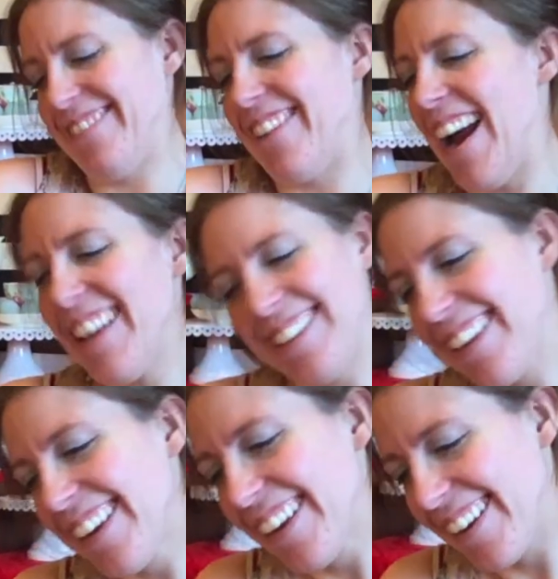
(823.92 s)
right?
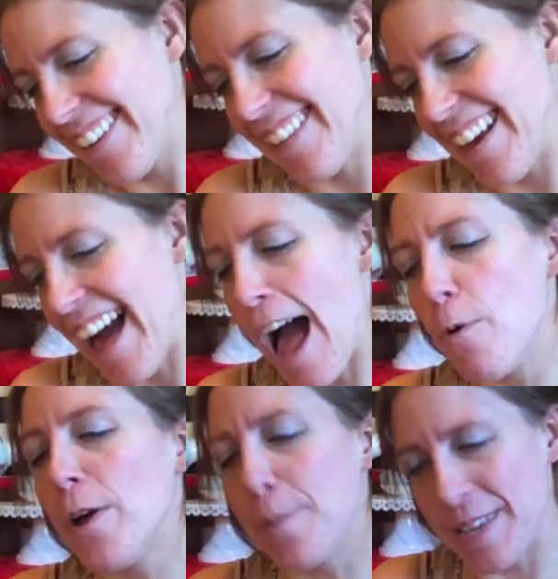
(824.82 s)
Like, I
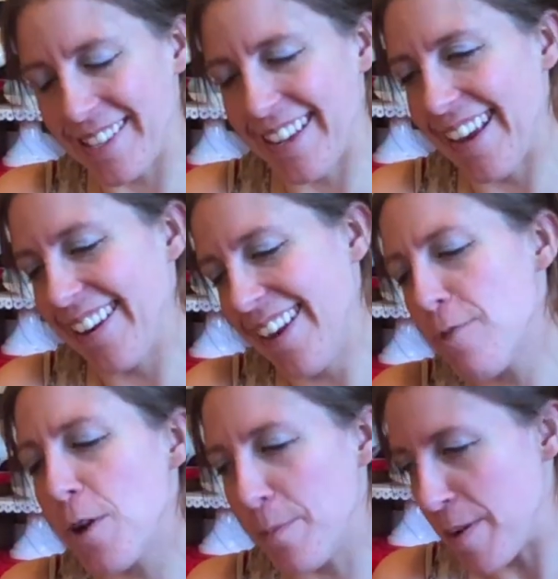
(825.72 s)
will be seen. It
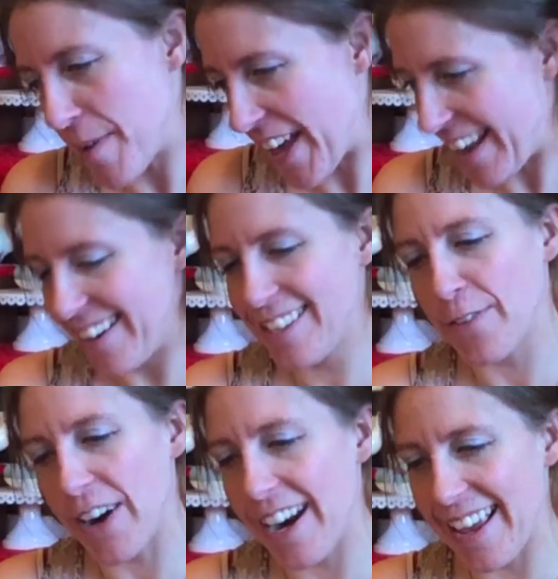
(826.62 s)
will be mine. It's
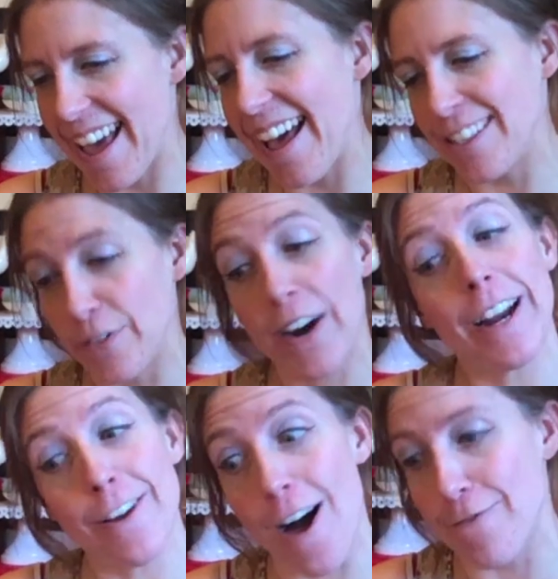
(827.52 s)
very, yeah, it's
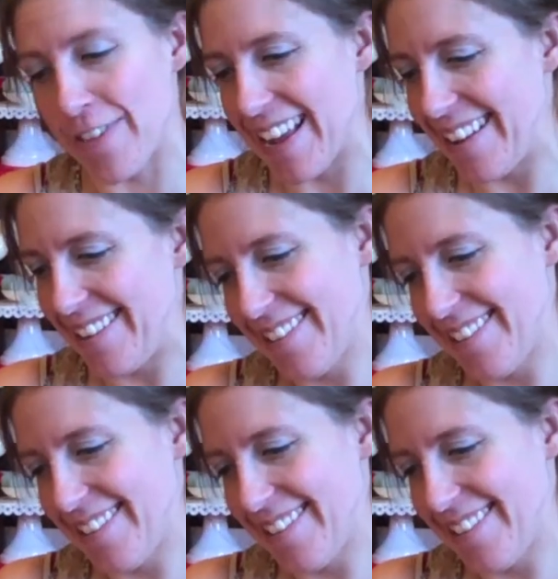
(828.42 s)
very confident.